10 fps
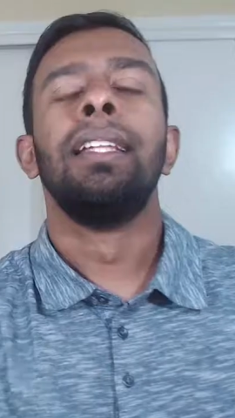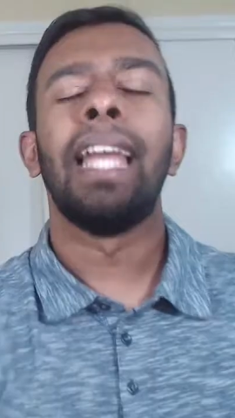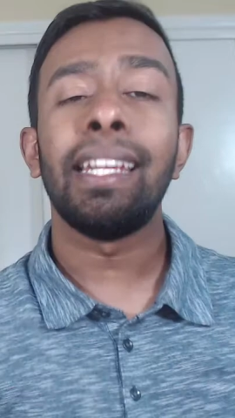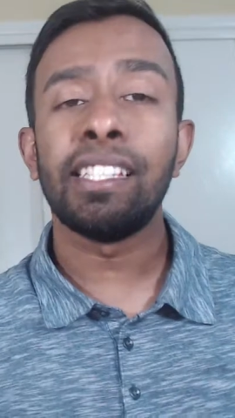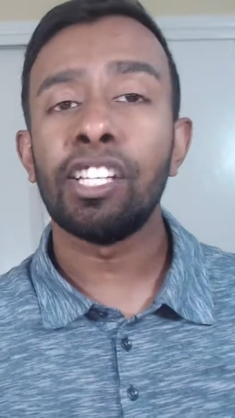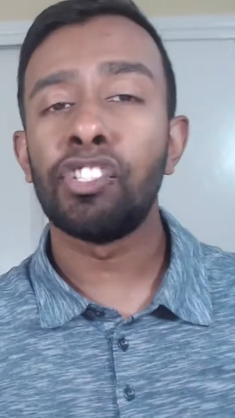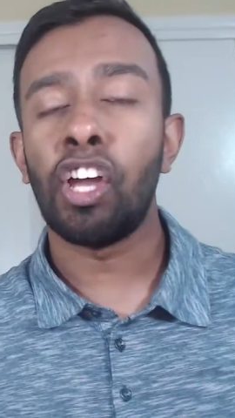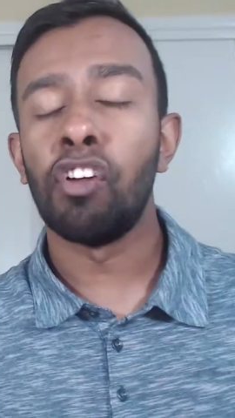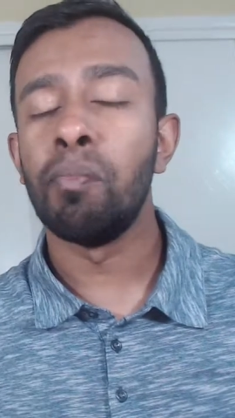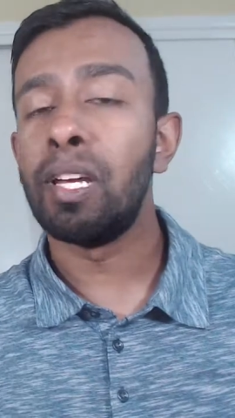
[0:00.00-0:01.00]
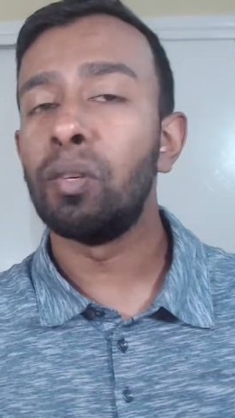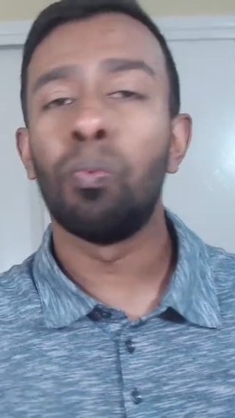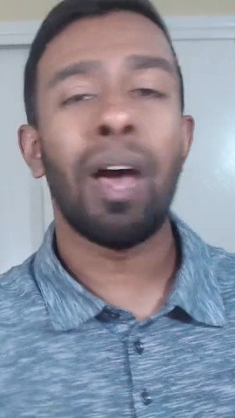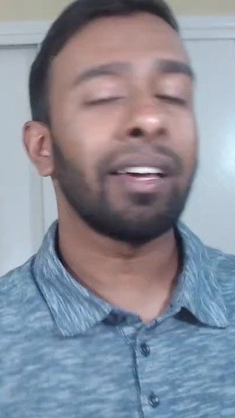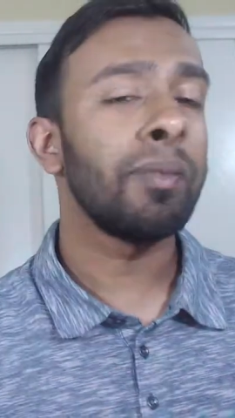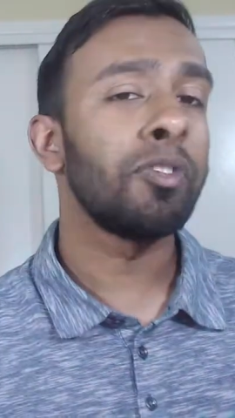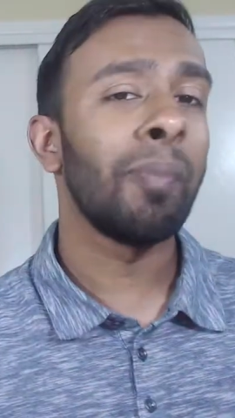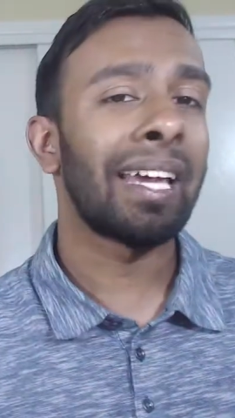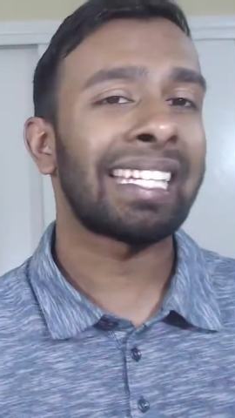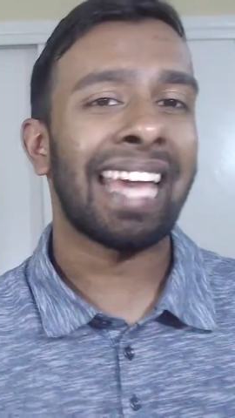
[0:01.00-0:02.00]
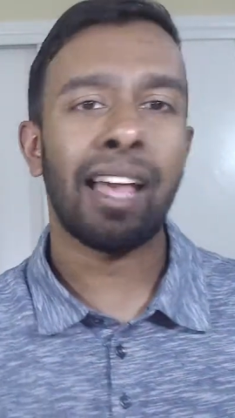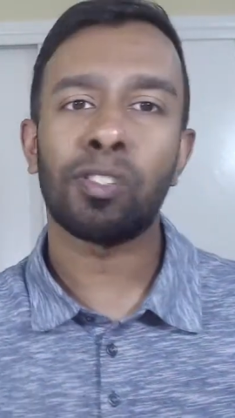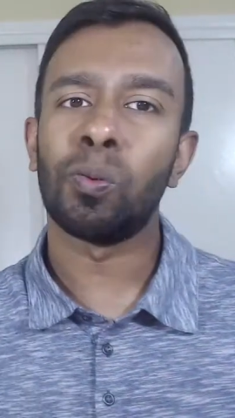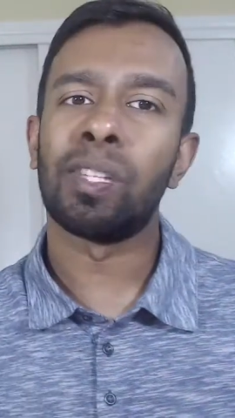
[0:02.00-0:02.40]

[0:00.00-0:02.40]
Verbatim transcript: Ladies and gentlemen, welcome to my castle.